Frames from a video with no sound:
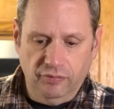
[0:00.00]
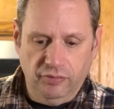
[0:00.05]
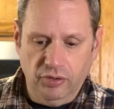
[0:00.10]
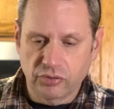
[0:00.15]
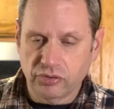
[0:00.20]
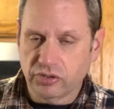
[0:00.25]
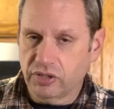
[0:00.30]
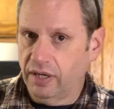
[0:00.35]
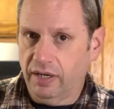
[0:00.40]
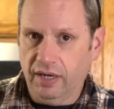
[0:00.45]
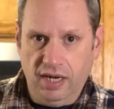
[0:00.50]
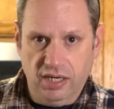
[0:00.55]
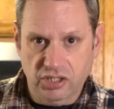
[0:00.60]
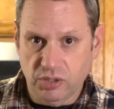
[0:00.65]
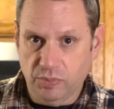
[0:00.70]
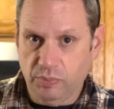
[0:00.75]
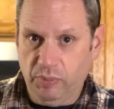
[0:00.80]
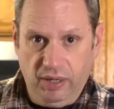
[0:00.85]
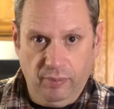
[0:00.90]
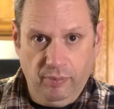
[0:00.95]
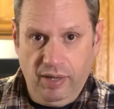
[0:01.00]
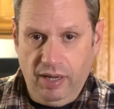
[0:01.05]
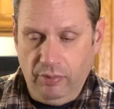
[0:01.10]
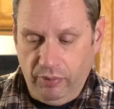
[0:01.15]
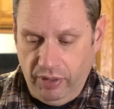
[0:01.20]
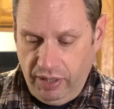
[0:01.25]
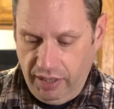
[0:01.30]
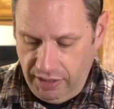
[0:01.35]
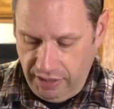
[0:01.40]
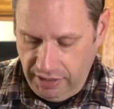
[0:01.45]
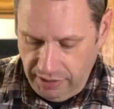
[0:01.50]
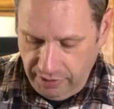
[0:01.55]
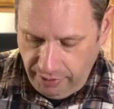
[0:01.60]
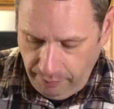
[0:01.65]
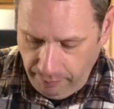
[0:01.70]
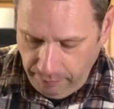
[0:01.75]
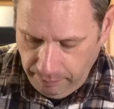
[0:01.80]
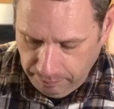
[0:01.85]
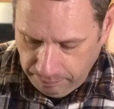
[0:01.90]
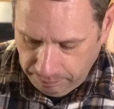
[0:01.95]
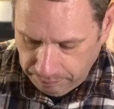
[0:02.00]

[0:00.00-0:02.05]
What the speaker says: frozen, and I just pick them out when I need them.